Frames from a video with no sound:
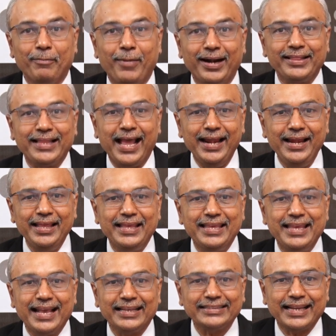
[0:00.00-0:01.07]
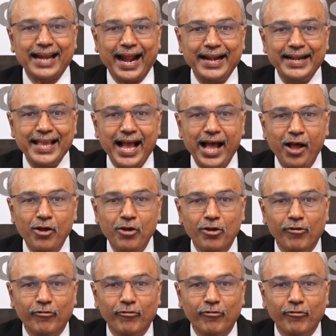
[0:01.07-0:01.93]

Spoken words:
But then he has an idea.